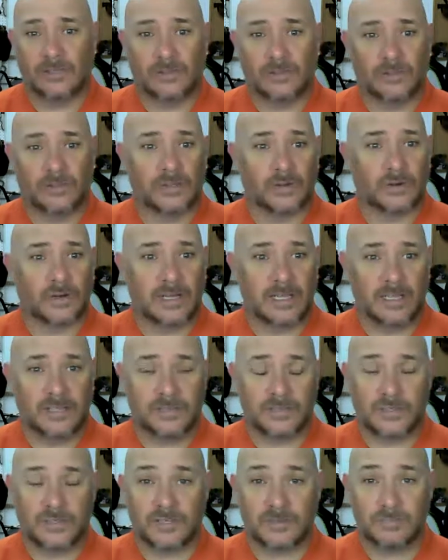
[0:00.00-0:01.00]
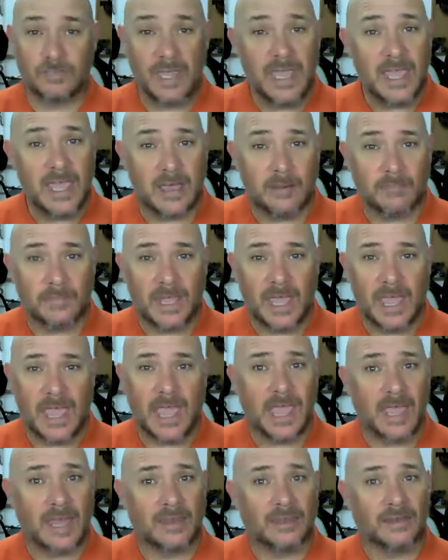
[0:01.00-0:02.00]
there is just mayhem.
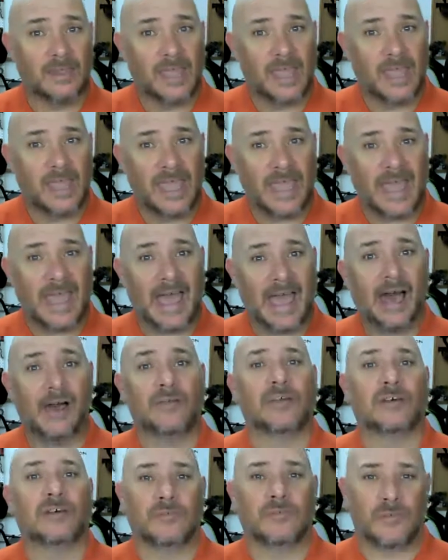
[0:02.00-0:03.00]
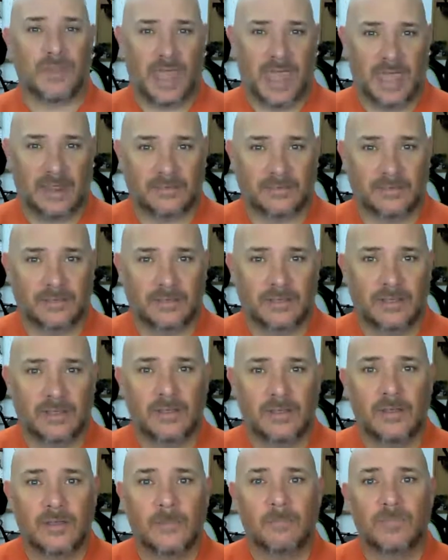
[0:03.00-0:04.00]
And out of that,
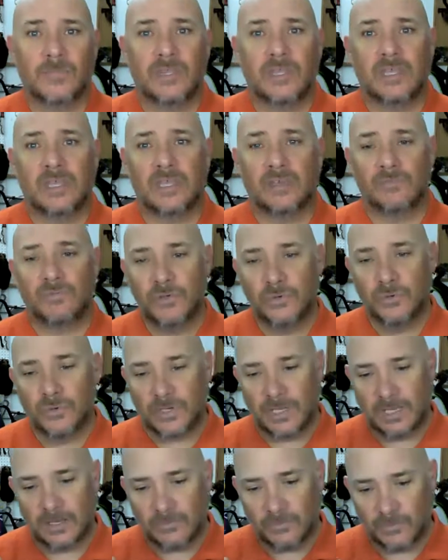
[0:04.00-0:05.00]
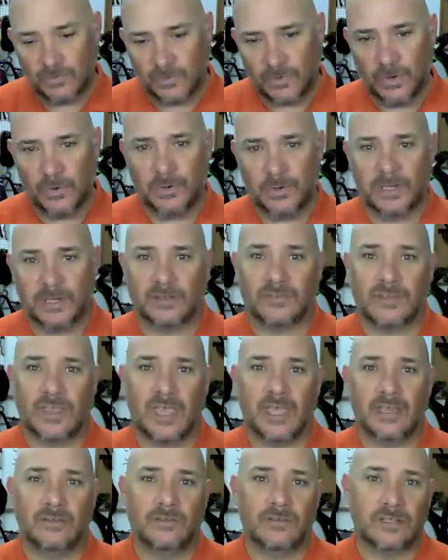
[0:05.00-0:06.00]
if you can focus
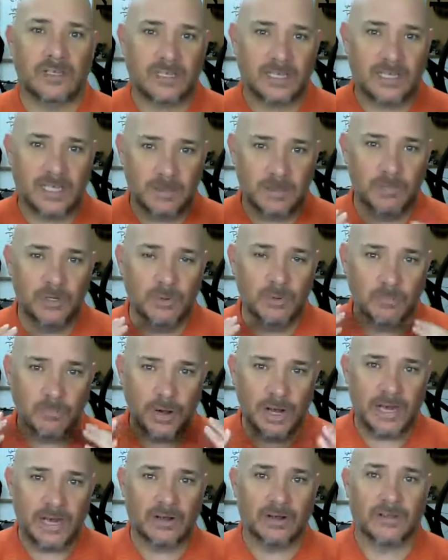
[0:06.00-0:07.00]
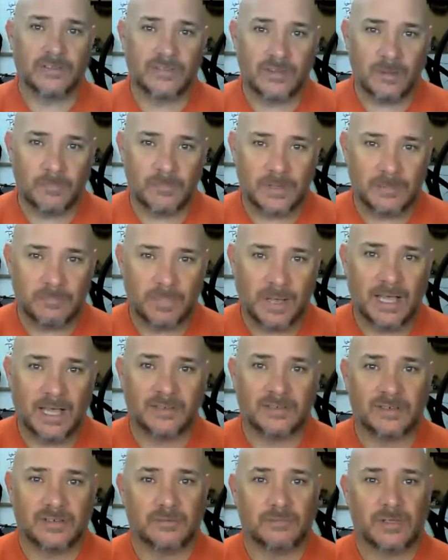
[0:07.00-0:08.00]
and you can keep your brain on something
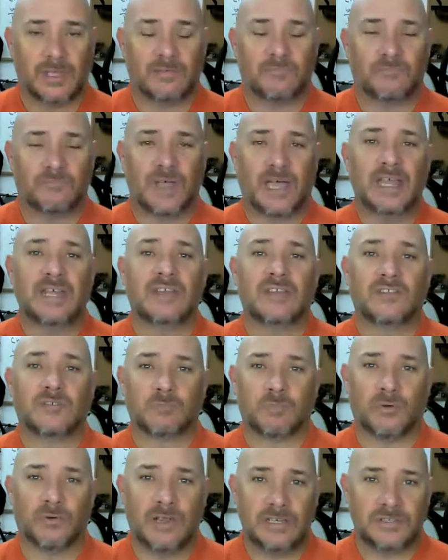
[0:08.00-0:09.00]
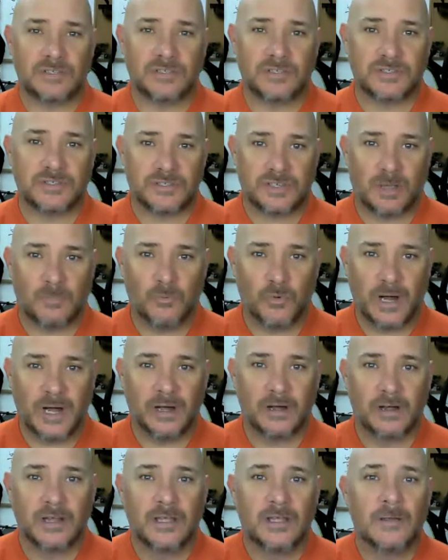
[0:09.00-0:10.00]
positive and find inspiration
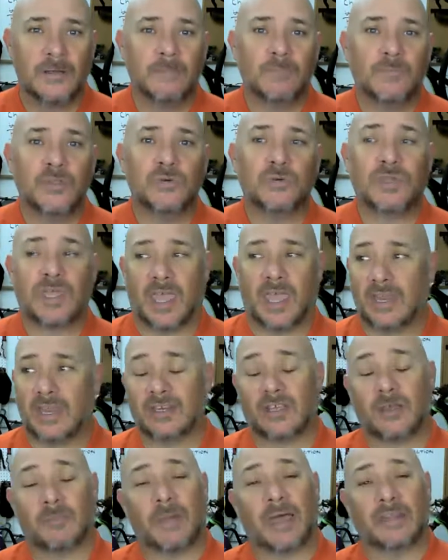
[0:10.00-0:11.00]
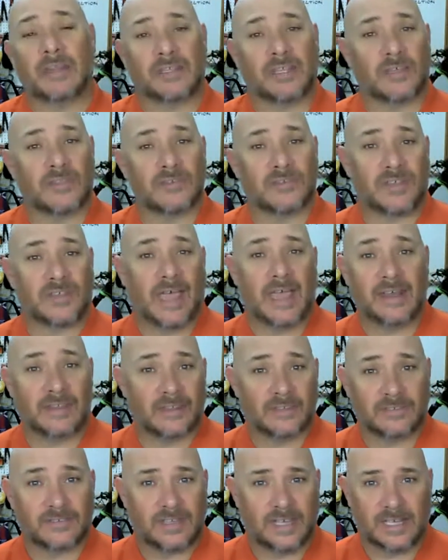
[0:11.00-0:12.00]
somewhere, you can come out the other side
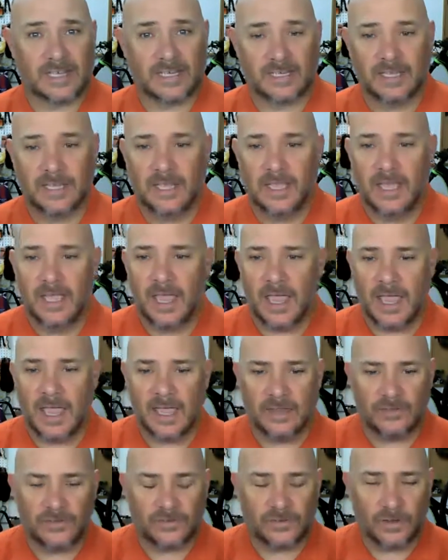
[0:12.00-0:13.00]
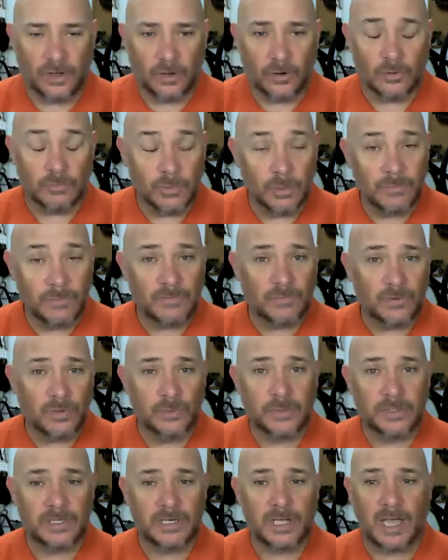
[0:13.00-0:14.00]
of this thing. And so moving
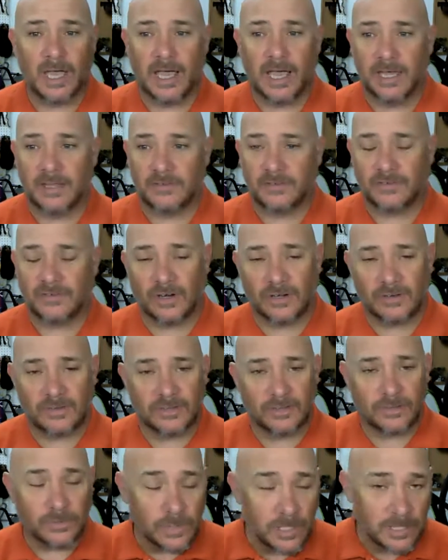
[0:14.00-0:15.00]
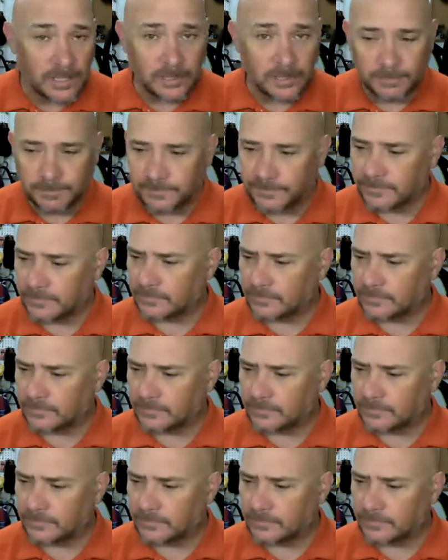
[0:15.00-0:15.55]
forward to start the new year,